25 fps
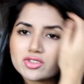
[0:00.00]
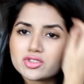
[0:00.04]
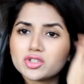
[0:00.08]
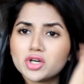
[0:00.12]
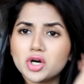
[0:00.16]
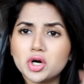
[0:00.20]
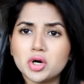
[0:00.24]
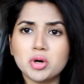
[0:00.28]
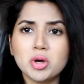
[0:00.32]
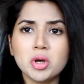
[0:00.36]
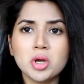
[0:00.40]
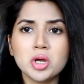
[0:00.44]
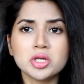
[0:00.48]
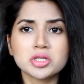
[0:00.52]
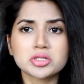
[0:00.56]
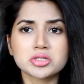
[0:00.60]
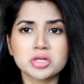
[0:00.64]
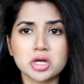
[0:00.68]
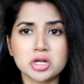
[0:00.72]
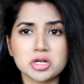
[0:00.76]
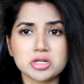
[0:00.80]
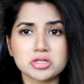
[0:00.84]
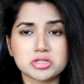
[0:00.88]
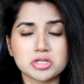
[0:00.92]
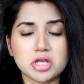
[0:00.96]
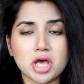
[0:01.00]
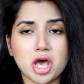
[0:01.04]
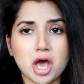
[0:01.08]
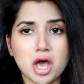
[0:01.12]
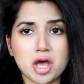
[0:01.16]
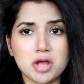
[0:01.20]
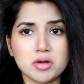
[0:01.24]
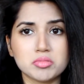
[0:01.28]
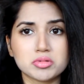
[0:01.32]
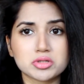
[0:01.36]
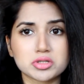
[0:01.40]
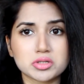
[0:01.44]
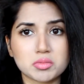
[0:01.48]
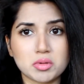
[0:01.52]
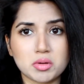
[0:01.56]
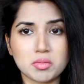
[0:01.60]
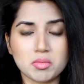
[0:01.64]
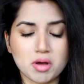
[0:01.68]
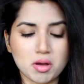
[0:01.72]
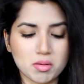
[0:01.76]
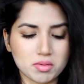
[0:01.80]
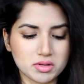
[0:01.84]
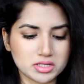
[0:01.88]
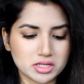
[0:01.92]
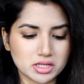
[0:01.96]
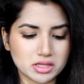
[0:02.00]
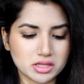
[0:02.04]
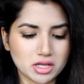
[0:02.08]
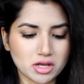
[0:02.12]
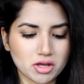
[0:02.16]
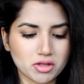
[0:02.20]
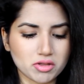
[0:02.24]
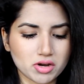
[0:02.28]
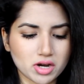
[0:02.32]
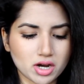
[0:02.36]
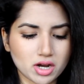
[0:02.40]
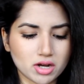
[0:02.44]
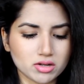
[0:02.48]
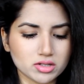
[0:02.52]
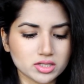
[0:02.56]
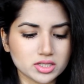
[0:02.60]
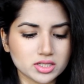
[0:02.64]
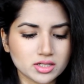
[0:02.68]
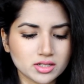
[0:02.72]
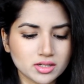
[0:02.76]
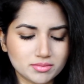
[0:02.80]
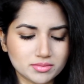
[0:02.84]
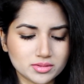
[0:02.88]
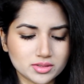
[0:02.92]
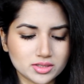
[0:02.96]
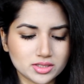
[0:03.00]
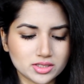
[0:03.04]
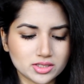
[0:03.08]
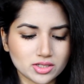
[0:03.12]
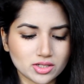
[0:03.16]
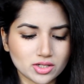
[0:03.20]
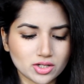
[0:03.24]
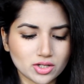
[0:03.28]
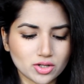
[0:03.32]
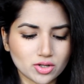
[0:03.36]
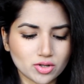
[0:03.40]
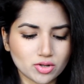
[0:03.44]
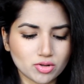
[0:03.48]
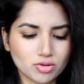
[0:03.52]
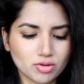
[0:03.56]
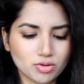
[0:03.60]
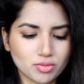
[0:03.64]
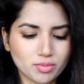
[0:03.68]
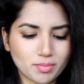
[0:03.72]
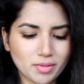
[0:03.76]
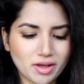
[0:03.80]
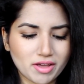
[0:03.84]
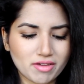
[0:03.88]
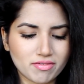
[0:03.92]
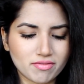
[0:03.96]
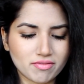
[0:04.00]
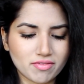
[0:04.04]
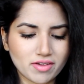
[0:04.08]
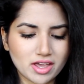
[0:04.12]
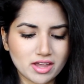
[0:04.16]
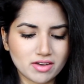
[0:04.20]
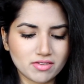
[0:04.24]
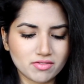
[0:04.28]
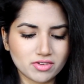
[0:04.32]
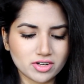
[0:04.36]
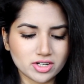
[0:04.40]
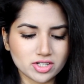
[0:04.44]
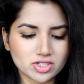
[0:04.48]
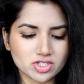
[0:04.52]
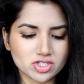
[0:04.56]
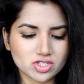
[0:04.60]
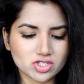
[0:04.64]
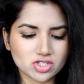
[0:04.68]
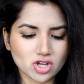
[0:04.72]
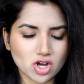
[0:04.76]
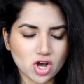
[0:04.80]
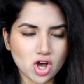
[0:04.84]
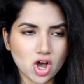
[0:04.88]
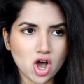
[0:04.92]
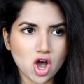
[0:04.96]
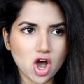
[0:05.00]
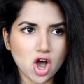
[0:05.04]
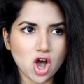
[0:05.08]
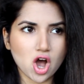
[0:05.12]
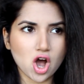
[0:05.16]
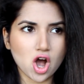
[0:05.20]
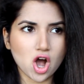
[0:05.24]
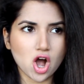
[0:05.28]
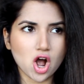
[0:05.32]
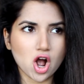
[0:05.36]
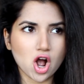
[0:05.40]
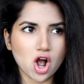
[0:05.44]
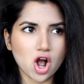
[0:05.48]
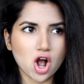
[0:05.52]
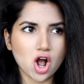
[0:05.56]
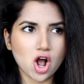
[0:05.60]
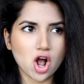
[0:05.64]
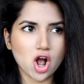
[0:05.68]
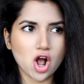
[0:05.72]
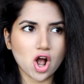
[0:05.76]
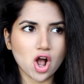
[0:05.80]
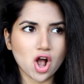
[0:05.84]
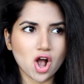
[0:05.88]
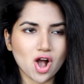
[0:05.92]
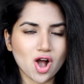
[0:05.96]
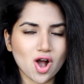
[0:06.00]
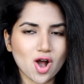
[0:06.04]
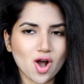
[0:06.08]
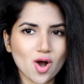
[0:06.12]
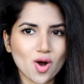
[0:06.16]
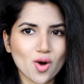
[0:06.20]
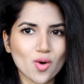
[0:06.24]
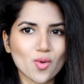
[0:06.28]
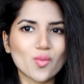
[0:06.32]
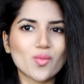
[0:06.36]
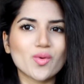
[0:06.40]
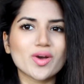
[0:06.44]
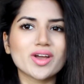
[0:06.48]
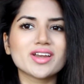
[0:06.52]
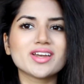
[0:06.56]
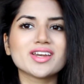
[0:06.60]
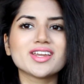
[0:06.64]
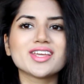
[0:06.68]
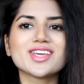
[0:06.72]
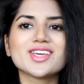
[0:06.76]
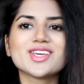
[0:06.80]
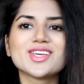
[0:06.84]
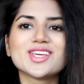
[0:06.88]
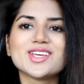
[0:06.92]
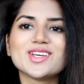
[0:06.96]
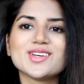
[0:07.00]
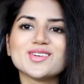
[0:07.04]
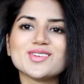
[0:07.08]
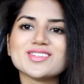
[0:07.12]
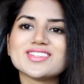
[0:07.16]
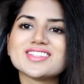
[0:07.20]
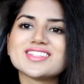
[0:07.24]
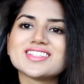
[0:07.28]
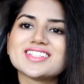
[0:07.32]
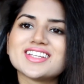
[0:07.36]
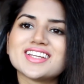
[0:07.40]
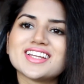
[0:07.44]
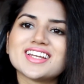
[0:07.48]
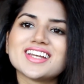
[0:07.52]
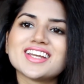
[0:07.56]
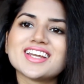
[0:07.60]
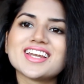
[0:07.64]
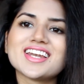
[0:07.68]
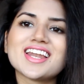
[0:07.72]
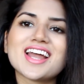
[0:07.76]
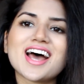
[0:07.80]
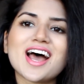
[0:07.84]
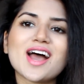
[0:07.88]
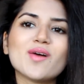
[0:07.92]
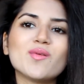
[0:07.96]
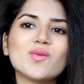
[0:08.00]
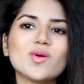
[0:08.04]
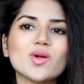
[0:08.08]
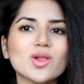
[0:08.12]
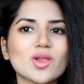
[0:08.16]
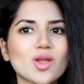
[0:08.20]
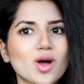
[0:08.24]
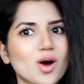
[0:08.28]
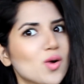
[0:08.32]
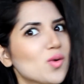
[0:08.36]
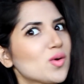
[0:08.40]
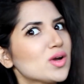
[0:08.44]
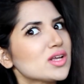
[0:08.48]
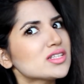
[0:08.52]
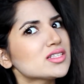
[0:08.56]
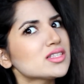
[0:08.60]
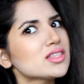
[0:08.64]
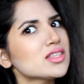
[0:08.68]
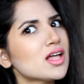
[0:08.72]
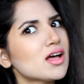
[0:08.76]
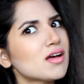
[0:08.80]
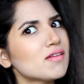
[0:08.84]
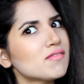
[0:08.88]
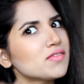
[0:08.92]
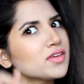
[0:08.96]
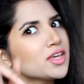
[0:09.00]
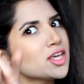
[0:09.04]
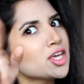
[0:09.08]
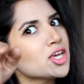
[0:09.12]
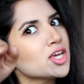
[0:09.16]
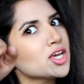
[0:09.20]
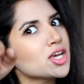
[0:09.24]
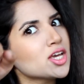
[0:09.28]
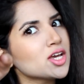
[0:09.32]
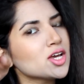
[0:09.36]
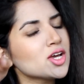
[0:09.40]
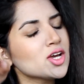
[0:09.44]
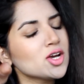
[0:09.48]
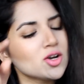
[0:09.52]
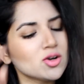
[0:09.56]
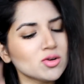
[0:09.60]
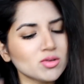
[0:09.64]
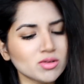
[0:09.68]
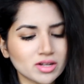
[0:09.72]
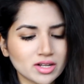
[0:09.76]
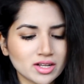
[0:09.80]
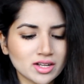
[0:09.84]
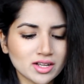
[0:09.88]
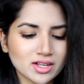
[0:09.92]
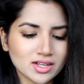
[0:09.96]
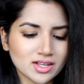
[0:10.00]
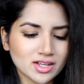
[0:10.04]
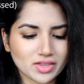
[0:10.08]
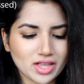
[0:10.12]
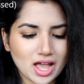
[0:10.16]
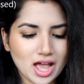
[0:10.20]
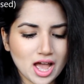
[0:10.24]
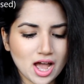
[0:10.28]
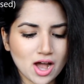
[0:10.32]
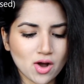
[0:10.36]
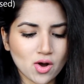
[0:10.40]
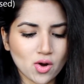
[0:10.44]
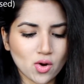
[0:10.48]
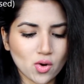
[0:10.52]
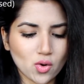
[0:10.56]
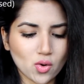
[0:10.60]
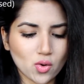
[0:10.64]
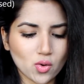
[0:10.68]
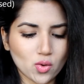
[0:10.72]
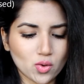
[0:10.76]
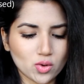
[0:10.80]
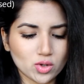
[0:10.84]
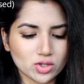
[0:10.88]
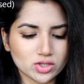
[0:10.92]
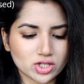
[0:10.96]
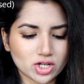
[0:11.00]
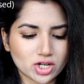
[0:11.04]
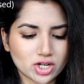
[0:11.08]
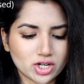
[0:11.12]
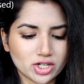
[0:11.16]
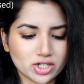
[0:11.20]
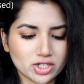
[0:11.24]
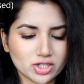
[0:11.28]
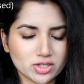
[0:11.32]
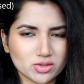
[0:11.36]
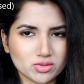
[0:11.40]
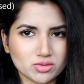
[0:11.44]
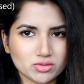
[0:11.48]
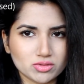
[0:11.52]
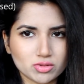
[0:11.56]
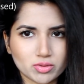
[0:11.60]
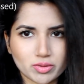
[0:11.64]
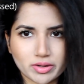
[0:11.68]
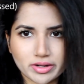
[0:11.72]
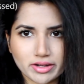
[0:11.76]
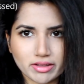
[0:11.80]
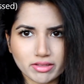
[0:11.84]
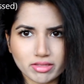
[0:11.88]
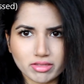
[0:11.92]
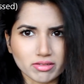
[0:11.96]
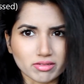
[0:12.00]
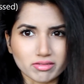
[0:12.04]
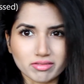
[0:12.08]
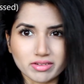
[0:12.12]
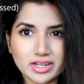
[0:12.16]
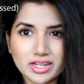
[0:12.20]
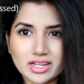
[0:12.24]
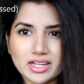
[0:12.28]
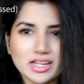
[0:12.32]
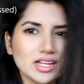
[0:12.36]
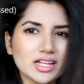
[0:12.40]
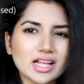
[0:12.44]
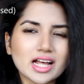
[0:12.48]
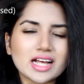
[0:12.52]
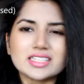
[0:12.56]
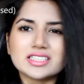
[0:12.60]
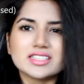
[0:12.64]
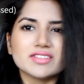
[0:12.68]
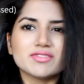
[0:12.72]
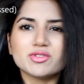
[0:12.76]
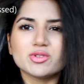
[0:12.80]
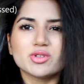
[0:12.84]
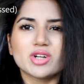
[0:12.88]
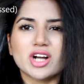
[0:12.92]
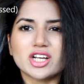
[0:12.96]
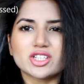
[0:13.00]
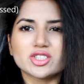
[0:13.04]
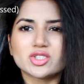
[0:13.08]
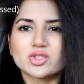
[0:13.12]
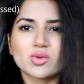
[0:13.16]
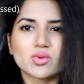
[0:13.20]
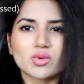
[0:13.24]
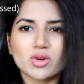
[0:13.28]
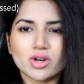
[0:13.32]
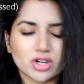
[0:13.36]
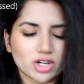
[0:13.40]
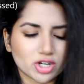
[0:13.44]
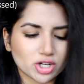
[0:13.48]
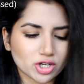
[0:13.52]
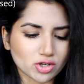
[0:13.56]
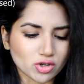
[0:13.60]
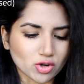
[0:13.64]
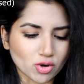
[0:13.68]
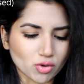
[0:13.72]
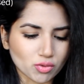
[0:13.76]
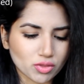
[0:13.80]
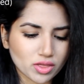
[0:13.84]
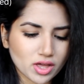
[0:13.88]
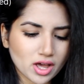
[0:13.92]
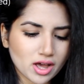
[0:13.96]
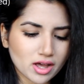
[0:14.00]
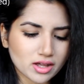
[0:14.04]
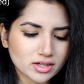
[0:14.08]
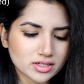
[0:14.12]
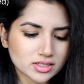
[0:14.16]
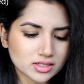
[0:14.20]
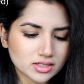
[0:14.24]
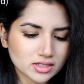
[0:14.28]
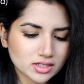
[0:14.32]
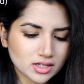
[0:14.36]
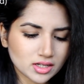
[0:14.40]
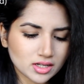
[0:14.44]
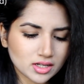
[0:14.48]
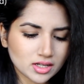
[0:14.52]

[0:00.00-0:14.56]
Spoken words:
So it's kind of sad. So my mommy's at the other house. So my favorite song, Whitney Houston, and I Will Always Love You. How old are you? 23, as if you guys don't already know that.